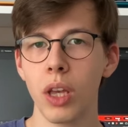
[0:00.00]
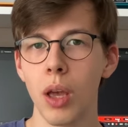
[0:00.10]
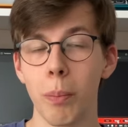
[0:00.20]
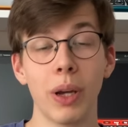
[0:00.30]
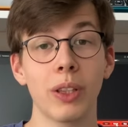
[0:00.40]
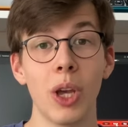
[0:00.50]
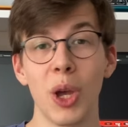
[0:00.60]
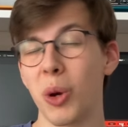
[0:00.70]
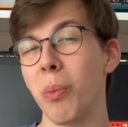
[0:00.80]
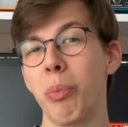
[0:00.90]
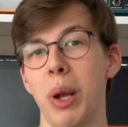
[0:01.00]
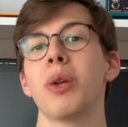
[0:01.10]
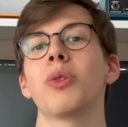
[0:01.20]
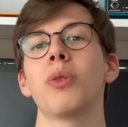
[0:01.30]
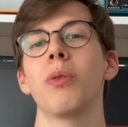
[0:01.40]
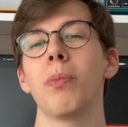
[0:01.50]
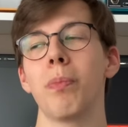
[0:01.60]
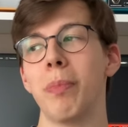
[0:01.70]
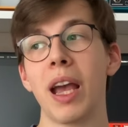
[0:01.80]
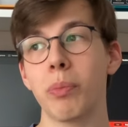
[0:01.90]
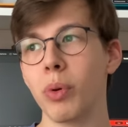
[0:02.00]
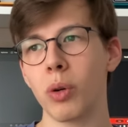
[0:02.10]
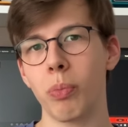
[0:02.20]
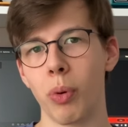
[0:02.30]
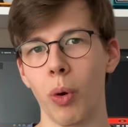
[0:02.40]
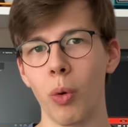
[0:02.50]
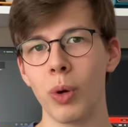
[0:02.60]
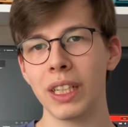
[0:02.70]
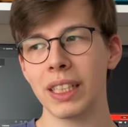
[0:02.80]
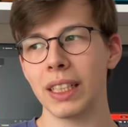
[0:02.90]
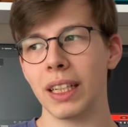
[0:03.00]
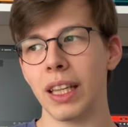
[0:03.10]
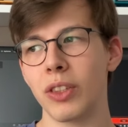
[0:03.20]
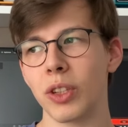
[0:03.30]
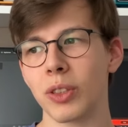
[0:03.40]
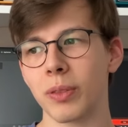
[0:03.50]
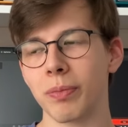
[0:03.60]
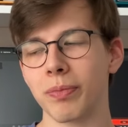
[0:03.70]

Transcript: but compared to the MacBook Pro, it's just